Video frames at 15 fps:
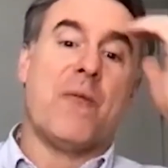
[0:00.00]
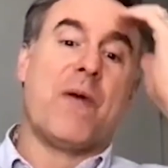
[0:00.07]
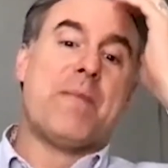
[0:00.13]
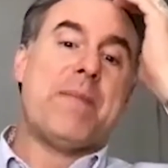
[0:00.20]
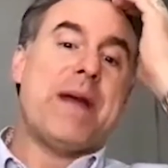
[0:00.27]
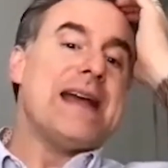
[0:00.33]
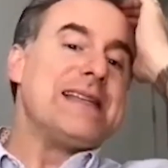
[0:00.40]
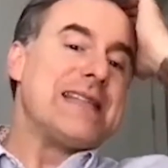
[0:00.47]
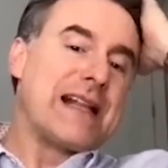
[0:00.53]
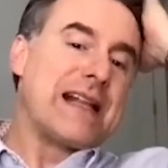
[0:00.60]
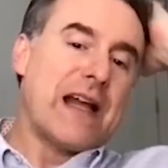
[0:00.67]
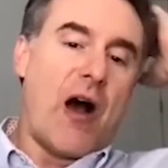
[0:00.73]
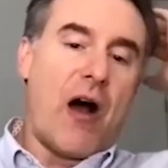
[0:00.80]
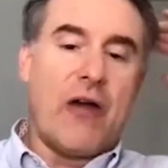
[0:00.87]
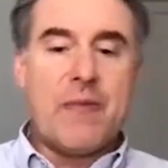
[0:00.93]
Where
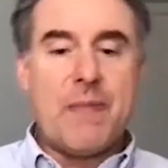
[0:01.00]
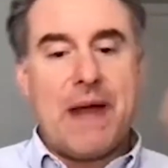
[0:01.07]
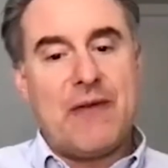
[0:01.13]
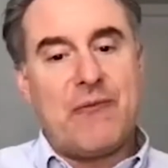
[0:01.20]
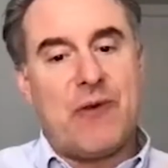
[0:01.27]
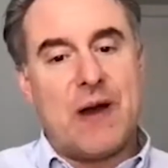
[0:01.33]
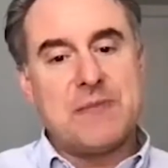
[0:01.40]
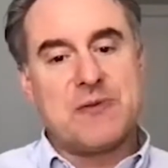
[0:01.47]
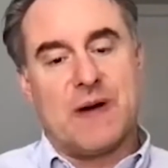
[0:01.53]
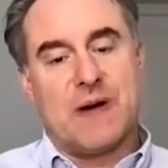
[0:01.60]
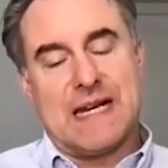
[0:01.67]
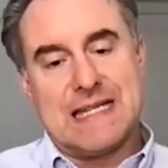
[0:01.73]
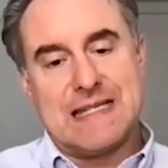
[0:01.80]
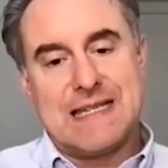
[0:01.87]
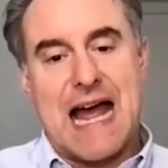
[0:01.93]
basically all the mainframes were
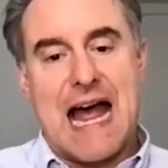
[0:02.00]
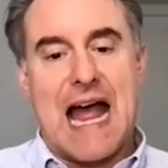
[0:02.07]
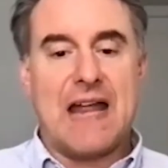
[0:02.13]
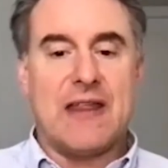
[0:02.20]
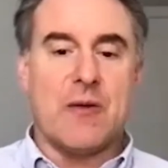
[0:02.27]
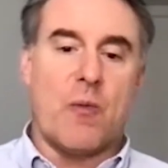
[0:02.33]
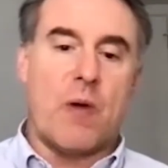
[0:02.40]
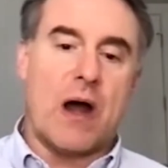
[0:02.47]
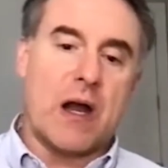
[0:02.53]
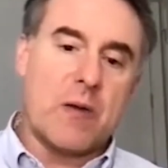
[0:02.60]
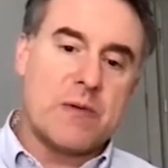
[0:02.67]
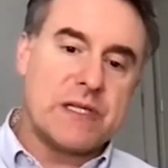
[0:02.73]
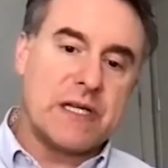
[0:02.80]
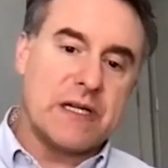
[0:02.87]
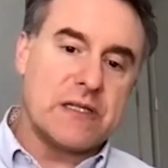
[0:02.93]
going to die, the water
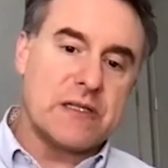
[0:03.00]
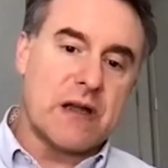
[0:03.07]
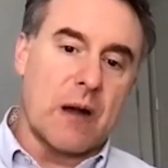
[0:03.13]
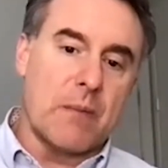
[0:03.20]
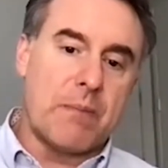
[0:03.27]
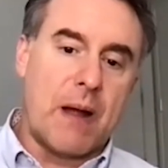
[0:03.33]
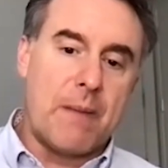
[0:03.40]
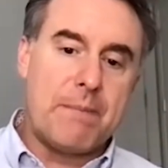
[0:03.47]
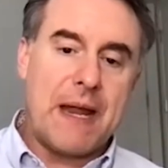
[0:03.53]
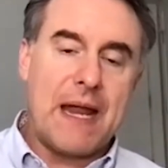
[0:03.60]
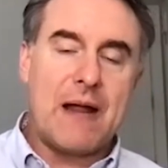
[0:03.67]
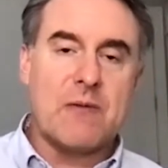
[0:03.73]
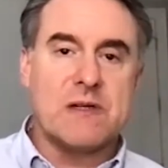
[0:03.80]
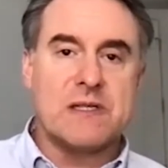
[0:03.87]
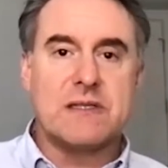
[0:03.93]
was going to start
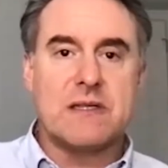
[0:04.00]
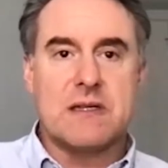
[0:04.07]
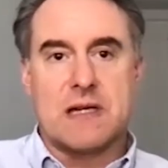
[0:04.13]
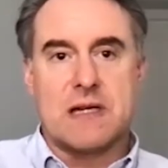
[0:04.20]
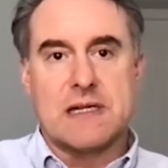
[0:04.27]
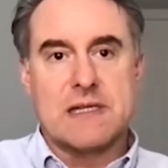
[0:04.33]
pumping, was going to